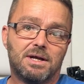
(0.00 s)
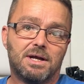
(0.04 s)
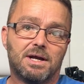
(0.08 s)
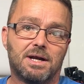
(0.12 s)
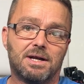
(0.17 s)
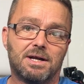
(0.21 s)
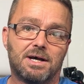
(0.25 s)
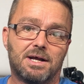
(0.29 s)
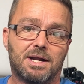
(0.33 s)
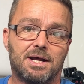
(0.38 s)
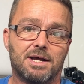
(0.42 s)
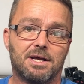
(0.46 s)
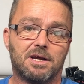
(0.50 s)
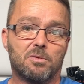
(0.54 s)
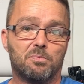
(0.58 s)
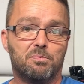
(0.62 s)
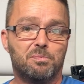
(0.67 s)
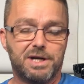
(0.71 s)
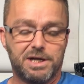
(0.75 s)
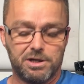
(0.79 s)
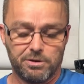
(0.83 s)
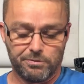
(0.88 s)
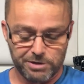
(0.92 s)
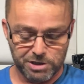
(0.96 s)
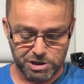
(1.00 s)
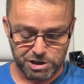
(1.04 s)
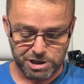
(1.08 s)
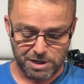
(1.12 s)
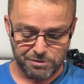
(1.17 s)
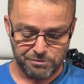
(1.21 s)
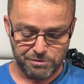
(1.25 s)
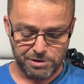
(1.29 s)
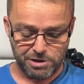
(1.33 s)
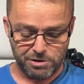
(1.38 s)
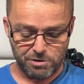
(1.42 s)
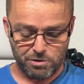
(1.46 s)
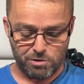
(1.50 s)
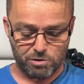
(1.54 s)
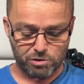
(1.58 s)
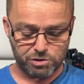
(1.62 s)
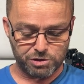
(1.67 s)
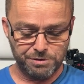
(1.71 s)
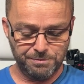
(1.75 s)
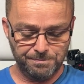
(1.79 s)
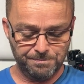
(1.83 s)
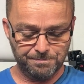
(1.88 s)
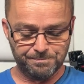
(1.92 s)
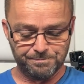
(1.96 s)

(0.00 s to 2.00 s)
and I like to bid on the charity auction.